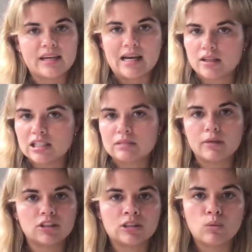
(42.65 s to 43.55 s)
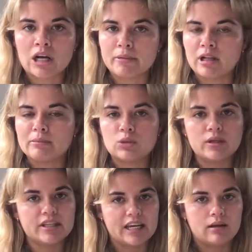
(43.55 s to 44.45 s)
athletes munching on watermelon
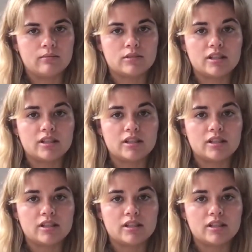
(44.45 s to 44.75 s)
between games,